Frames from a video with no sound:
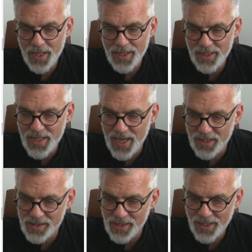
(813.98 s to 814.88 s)
In the
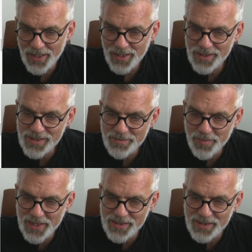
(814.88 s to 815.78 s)
end, it seemed
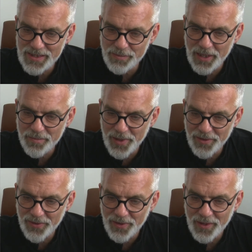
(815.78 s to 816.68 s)
best to display
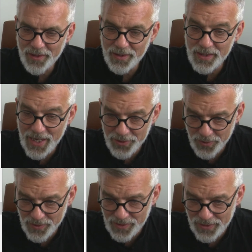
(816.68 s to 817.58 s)
both the
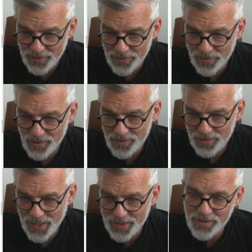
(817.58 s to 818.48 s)
natural cycles
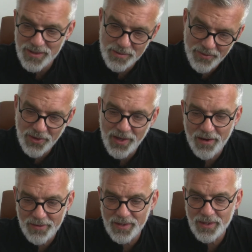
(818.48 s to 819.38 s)
and some of the
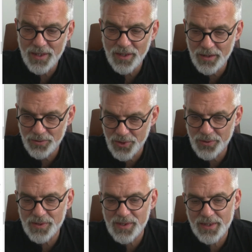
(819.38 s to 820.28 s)
current
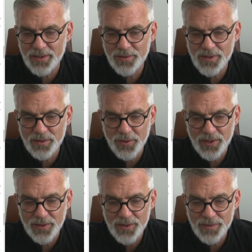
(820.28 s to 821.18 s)
cultural cycles that we
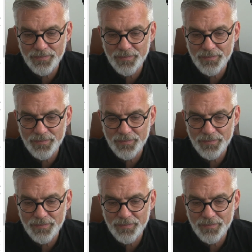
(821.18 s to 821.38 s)
use.